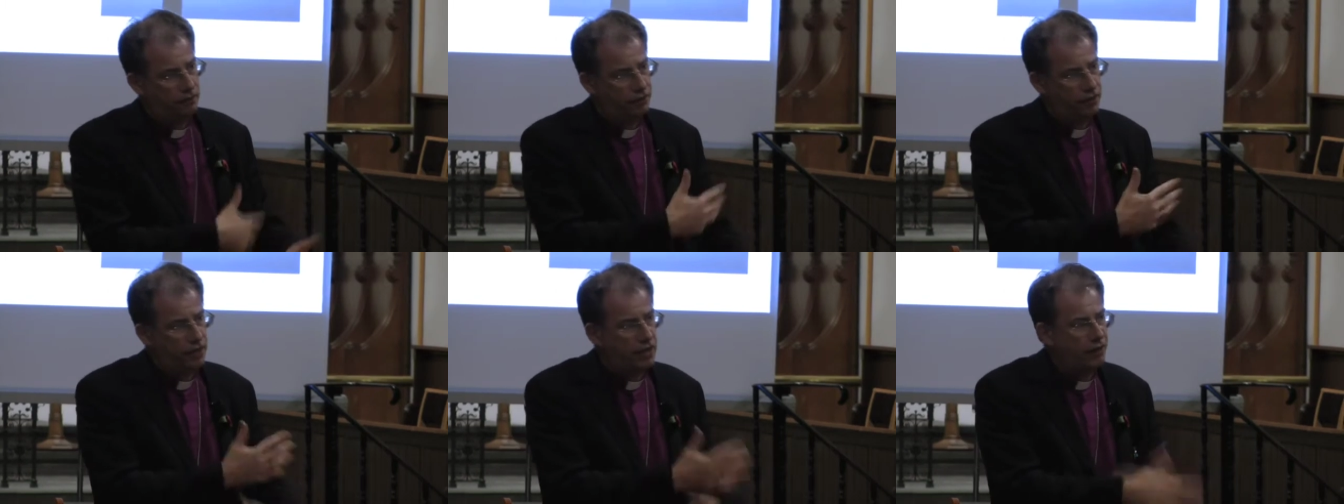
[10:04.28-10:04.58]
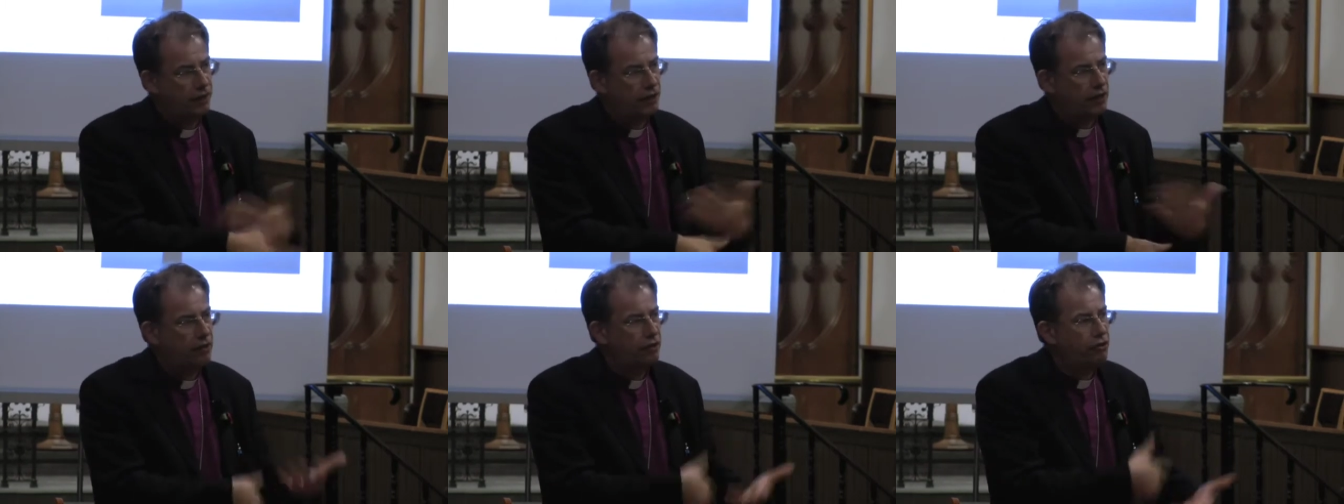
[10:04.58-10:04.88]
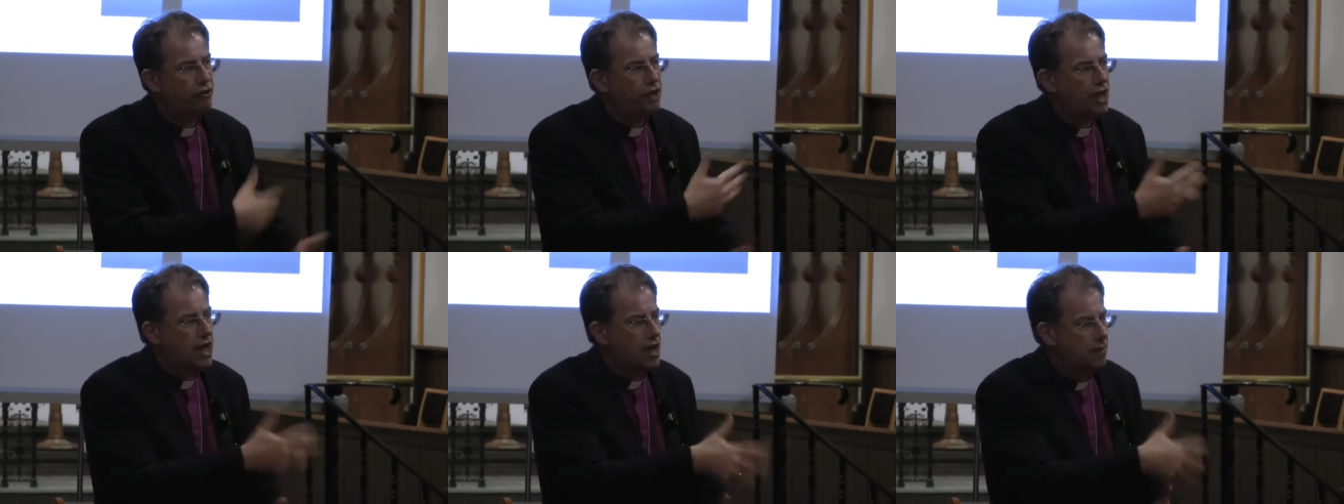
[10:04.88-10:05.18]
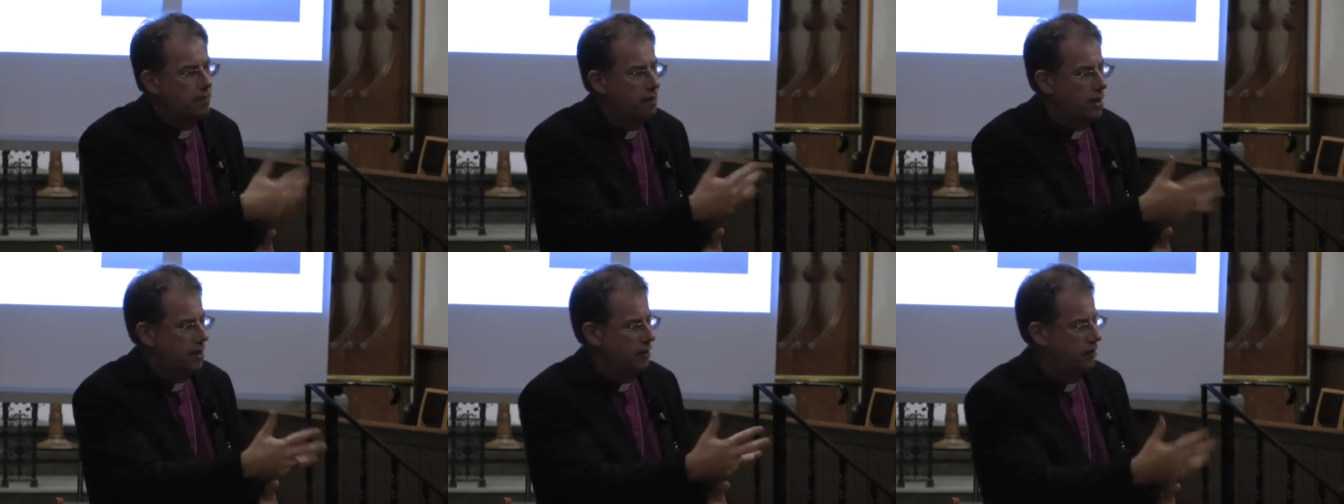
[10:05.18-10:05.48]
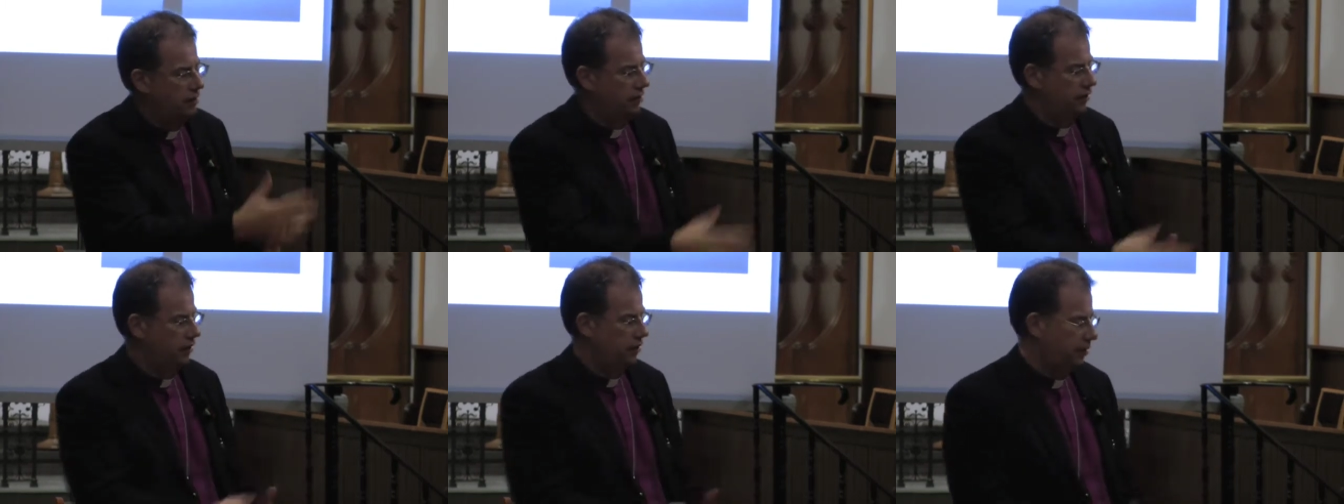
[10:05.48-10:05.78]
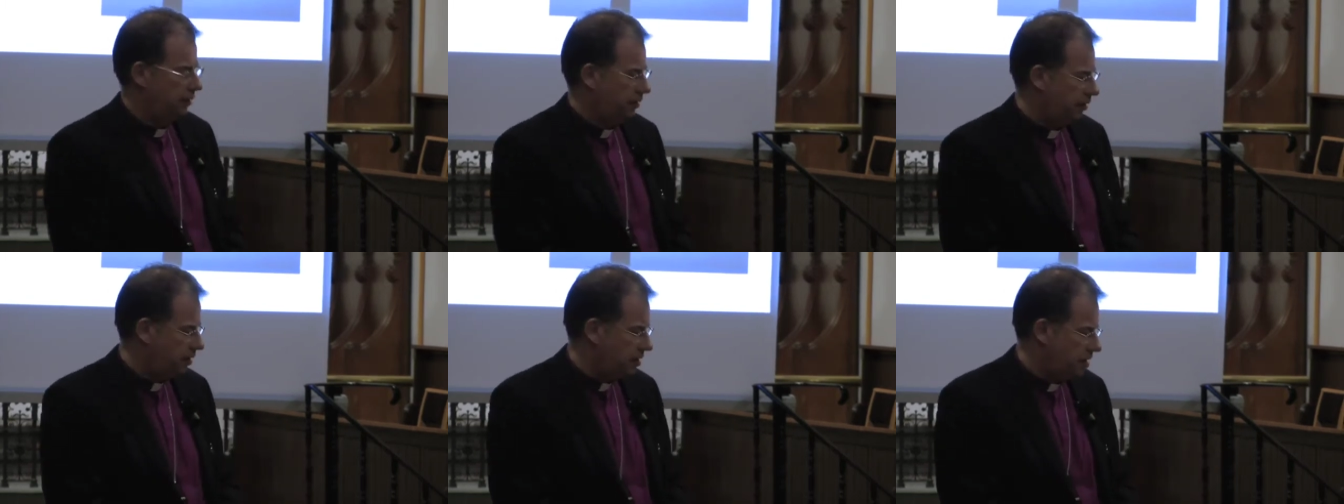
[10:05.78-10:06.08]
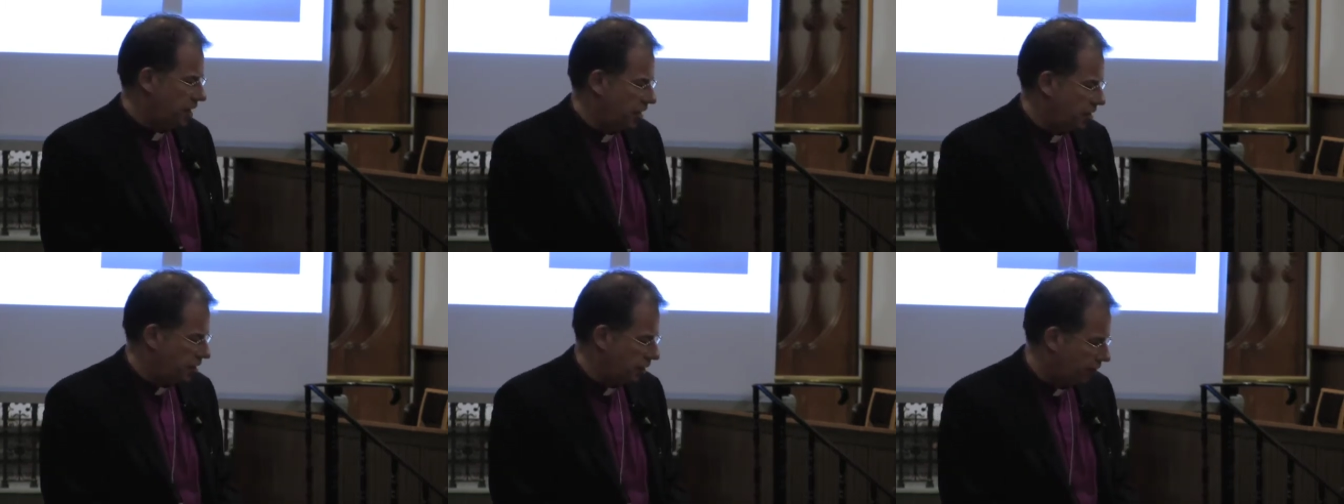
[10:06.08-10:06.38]
significant theme in the
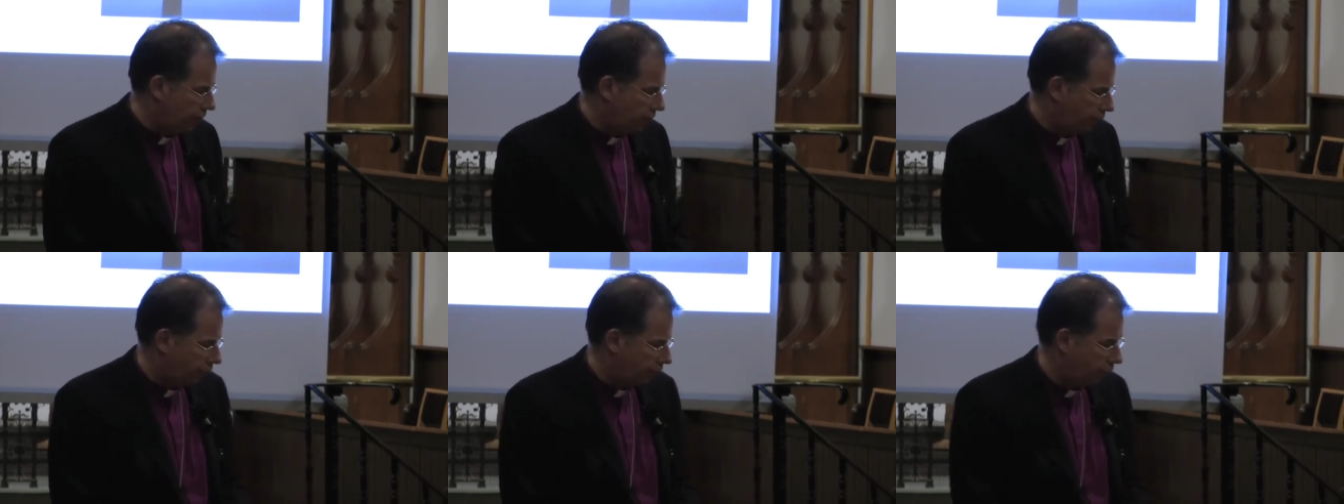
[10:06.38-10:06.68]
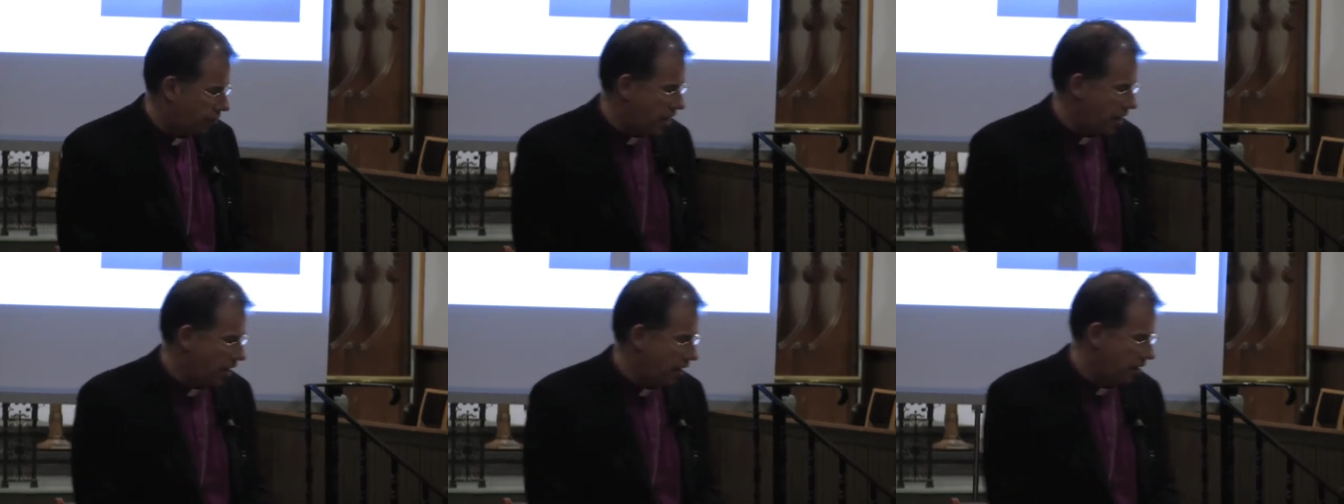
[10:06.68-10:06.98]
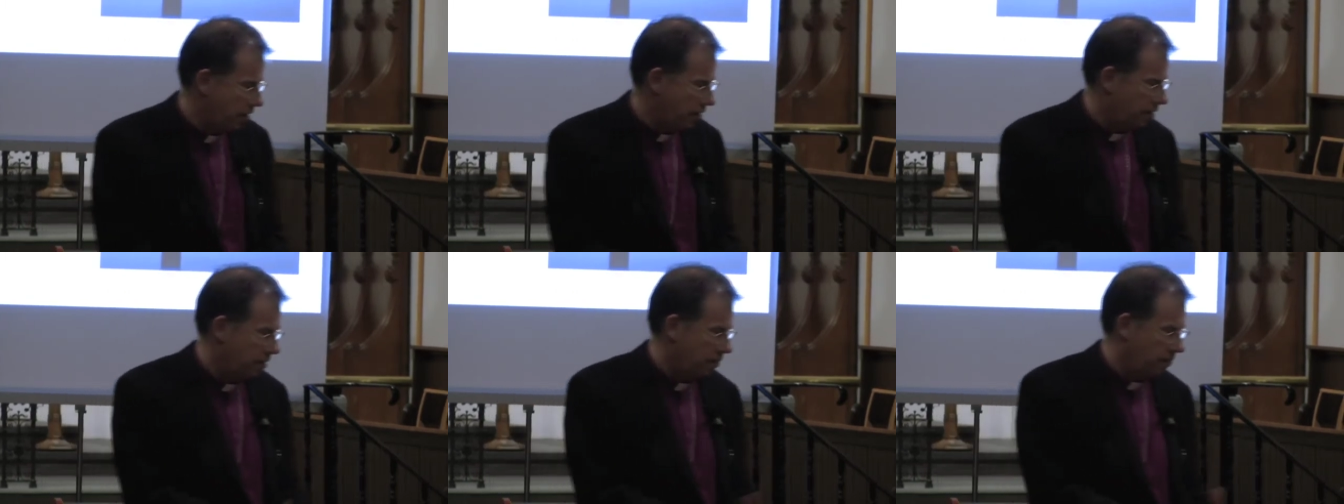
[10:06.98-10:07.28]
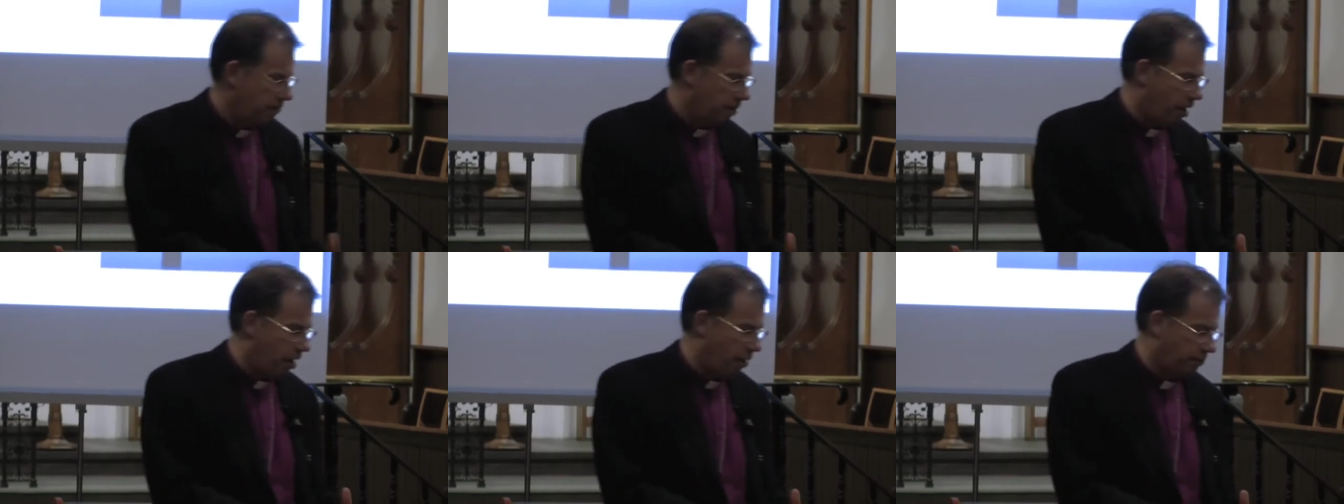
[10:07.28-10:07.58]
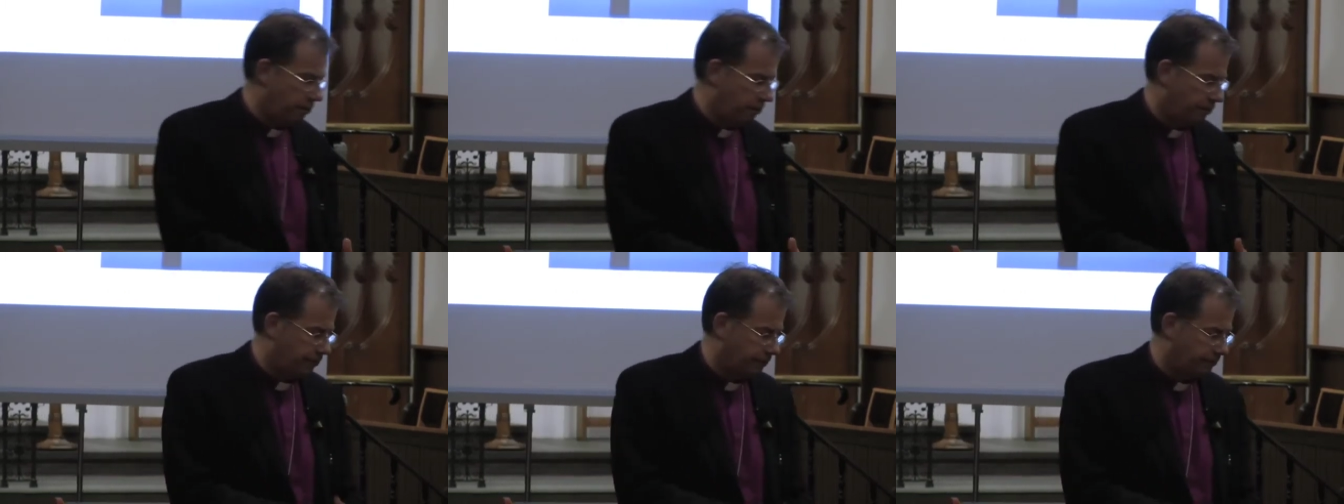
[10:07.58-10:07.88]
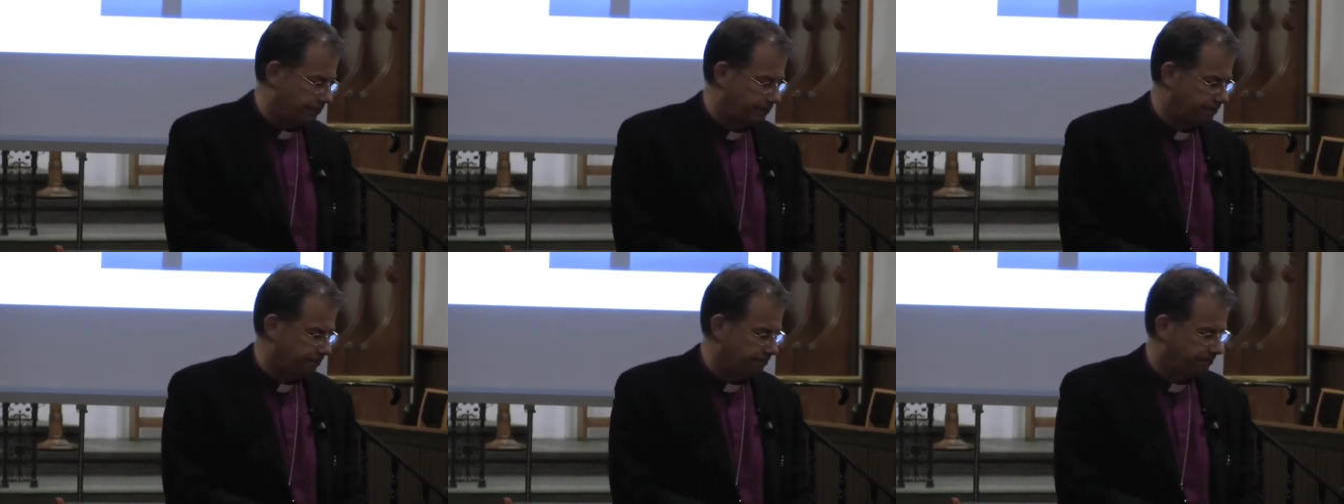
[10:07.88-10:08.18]
teaching of three popes.